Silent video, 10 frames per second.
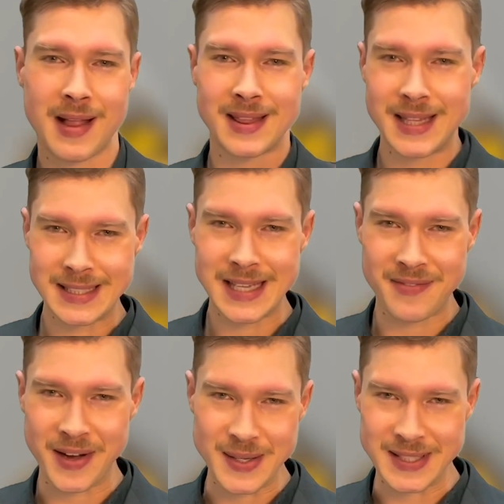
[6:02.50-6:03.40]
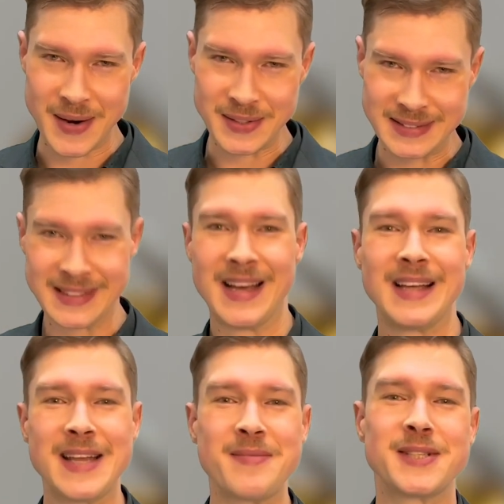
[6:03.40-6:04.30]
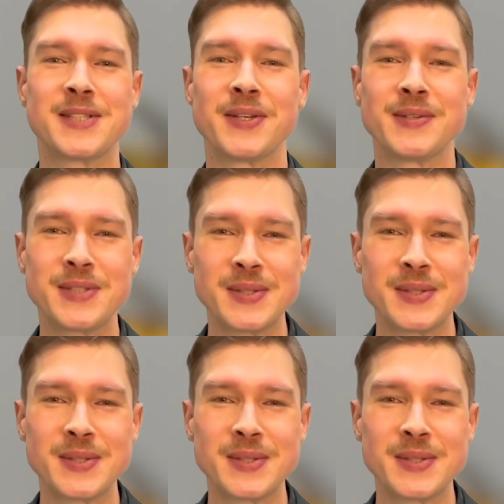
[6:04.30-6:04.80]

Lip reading: this sapphire is out. Let me show you two